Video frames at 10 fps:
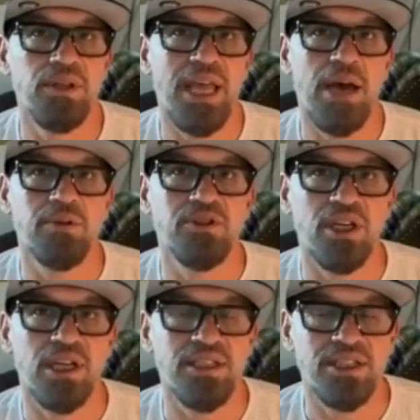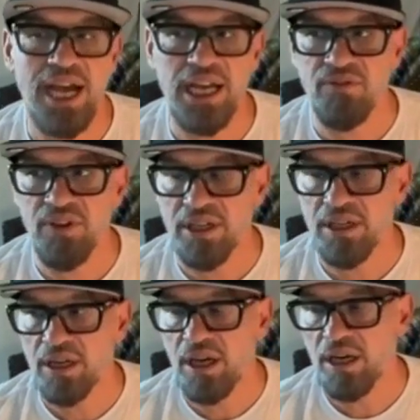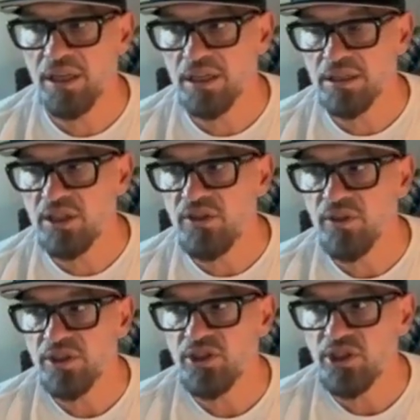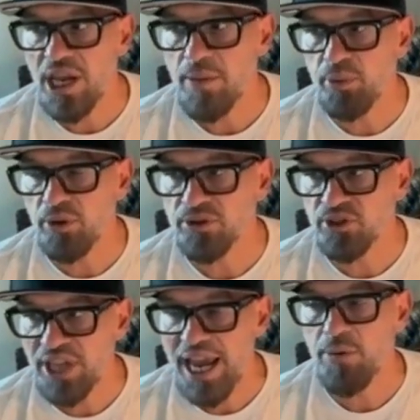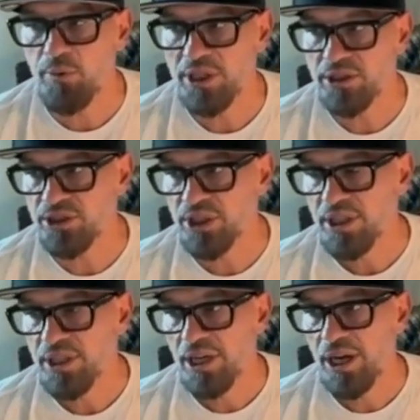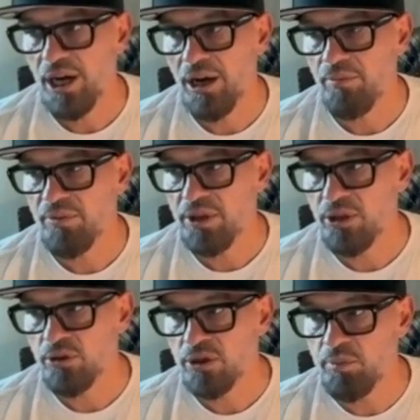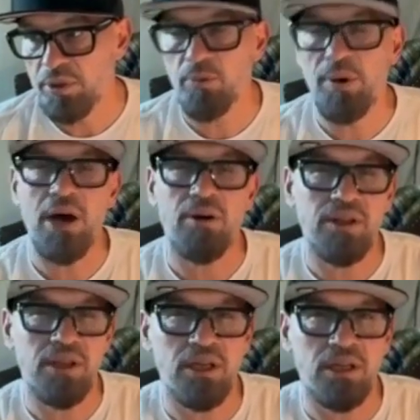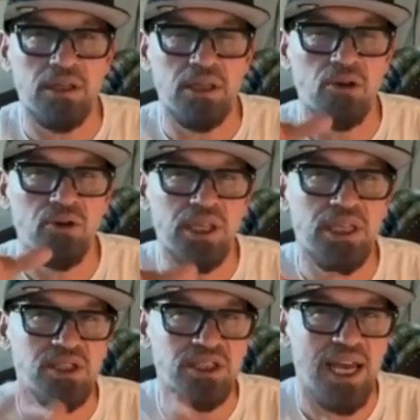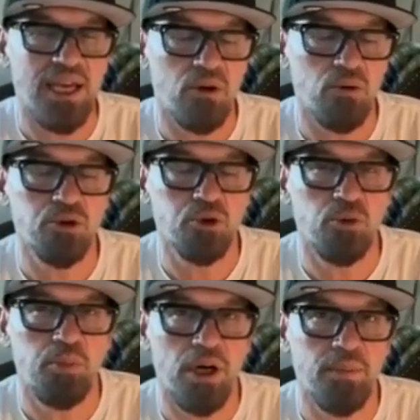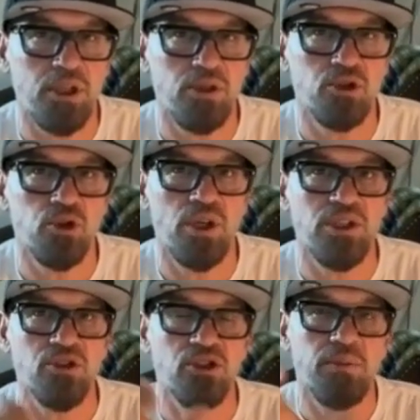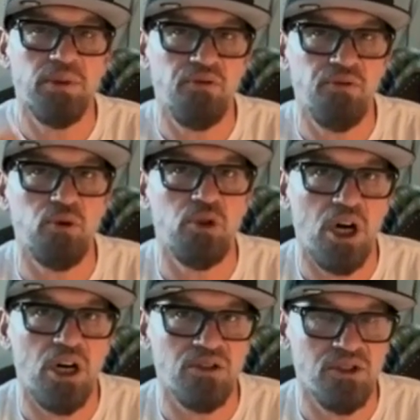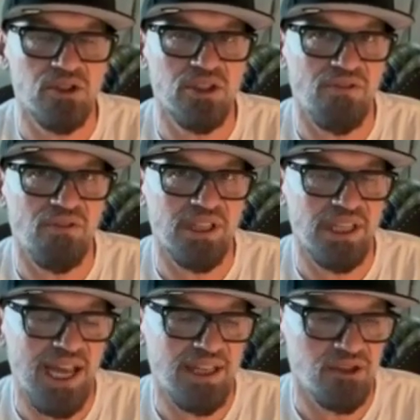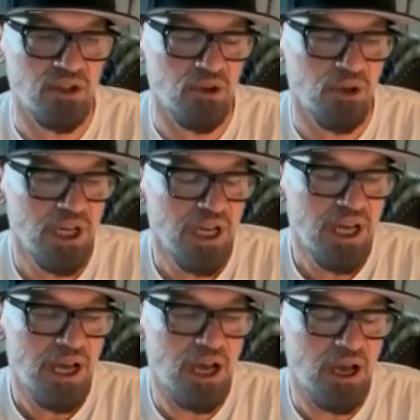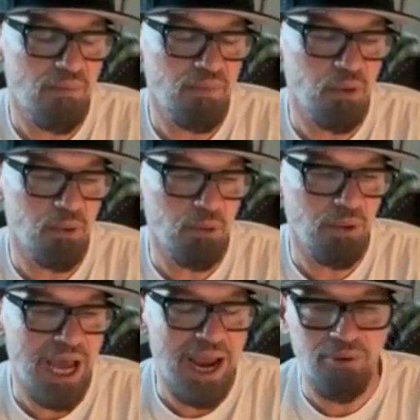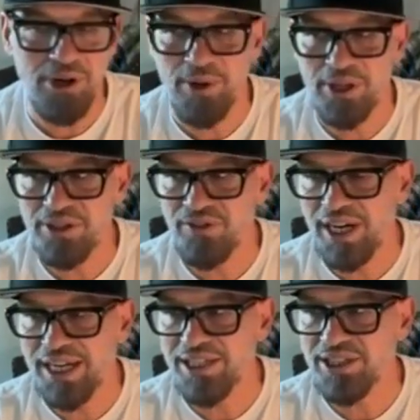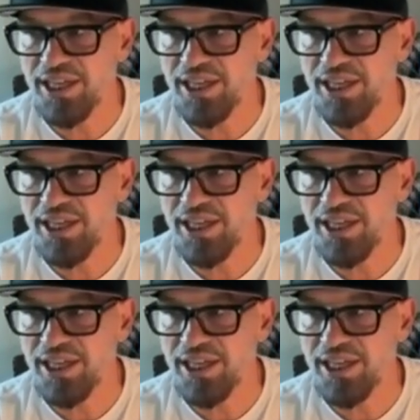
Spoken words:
that was it's kind of like a Cleveland staple sandwich that used to be around in the East Side old school barbecue joints or some of the food carts and stuff like that. So when I bring them to Cleveland, I guess